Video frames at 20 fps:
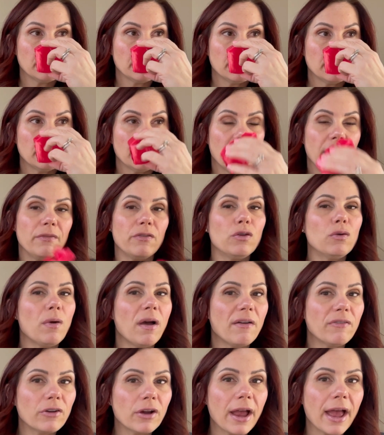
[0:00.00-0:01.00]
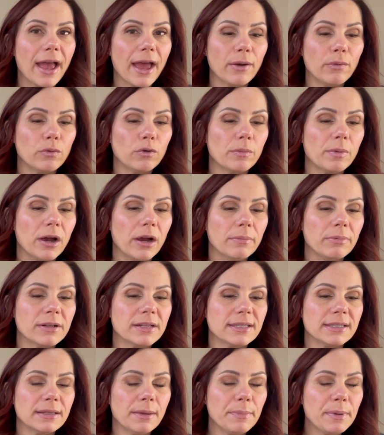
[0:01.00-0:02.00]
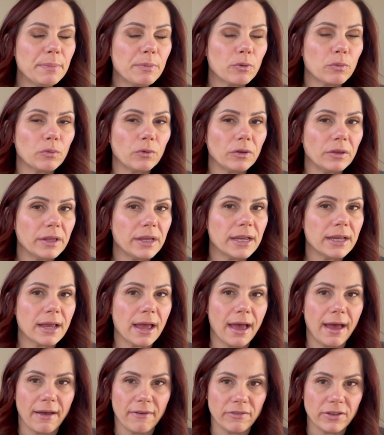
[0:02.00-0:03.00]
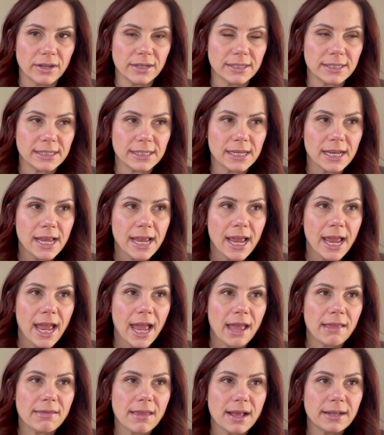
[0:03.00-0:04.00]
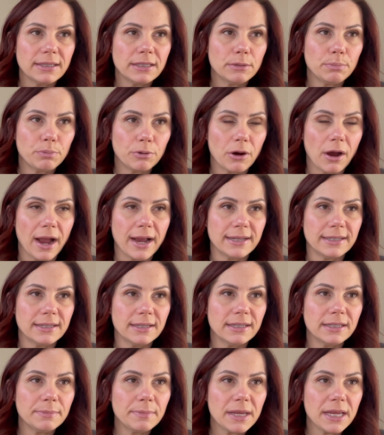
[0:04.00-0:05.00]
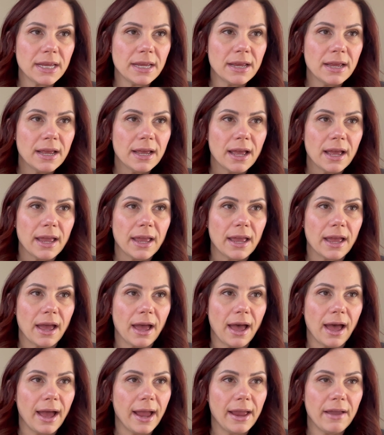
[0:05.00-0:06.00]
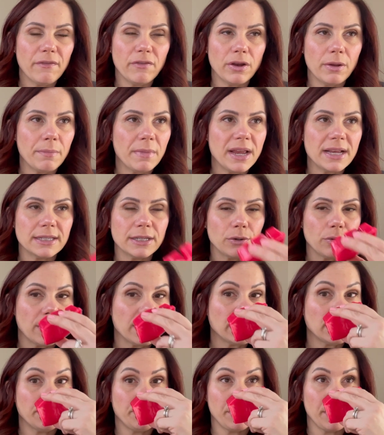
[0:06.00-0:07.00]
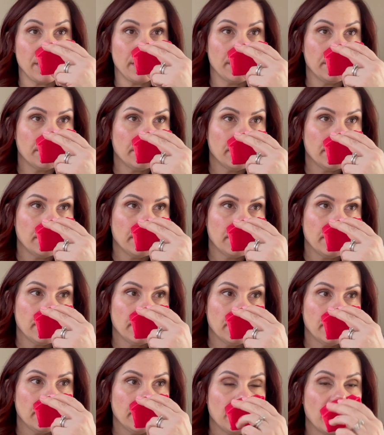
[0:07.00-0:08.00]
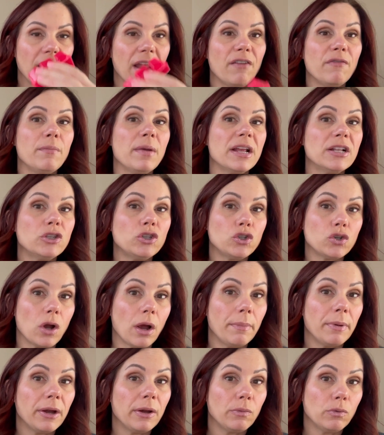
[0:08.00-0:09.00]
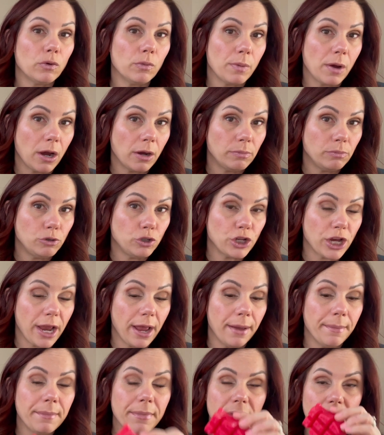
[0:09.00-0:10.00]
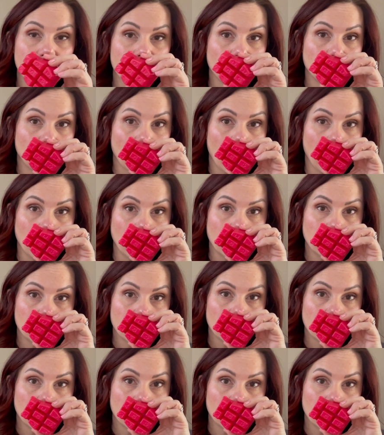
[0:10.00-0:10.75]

Have you ever had rhubarb? Because some people really haven't, and that surprises me. I have an amazing recipe, and I've made strawberry rhubarb jam as well.